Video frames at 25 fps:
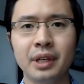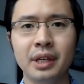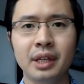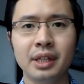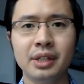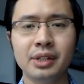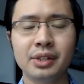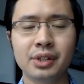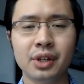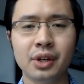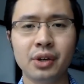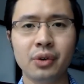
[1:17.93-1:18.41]

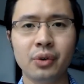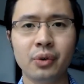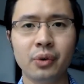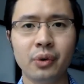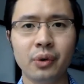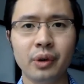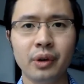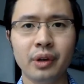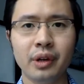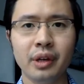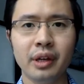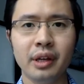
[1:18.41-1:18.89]
So
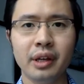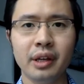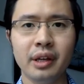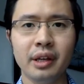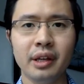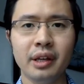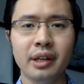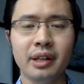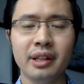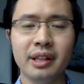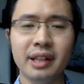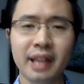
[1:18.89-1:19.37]

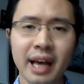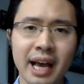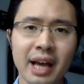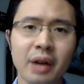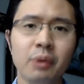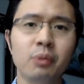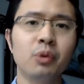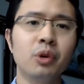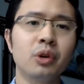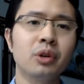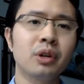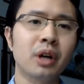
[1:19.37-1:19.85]
in that,
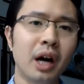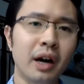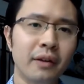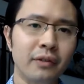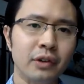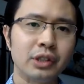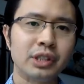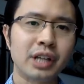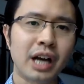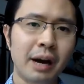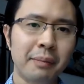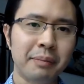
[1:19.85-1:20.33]
we'll cover
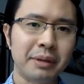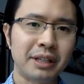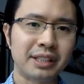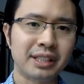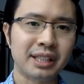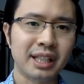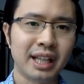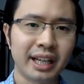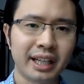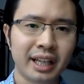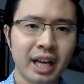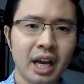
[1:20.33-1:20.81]
topics
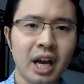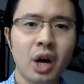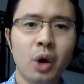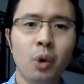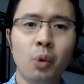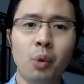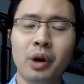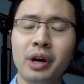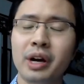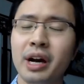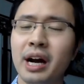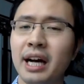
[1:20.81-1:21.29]
like
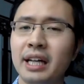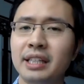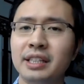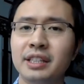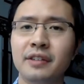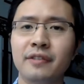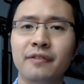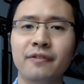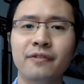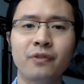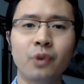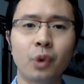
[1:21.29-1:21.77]
what kinds
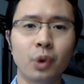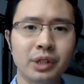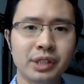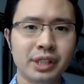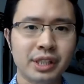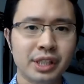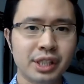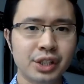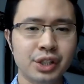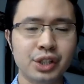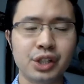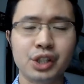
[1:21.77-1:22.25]
of
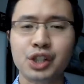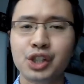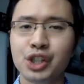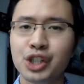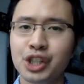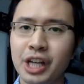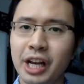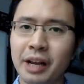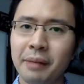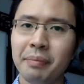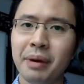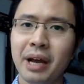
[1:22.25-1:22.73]
forces
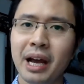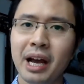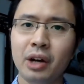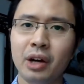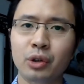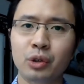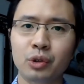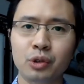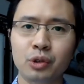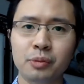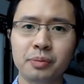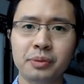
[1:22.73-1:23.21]
shape how
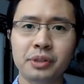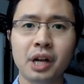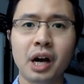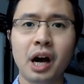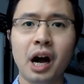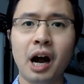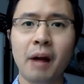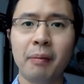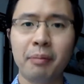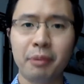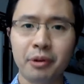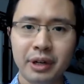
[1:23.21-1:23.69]
groups
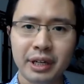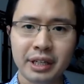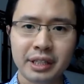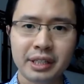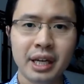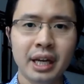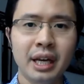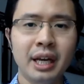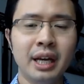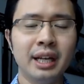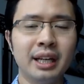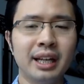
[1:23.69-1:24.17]
operate,
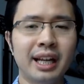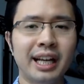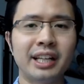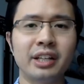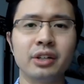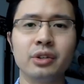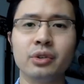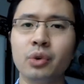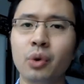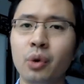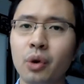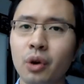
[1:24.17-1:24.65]
like
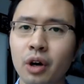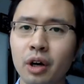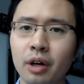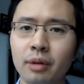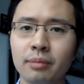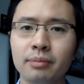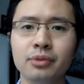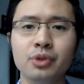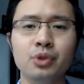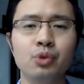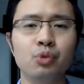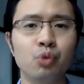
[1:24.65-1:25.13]

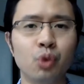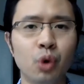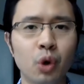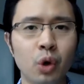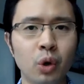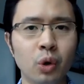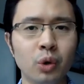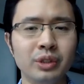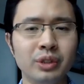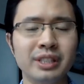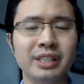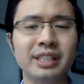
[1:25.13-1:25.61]
norms,
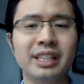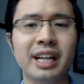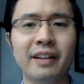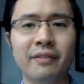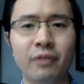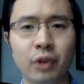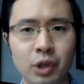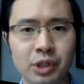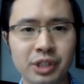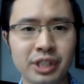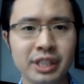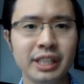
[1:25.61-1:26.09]
roles, and
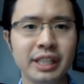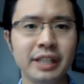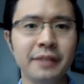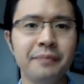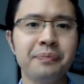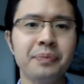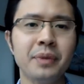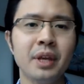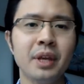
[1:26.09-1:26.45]
diversity.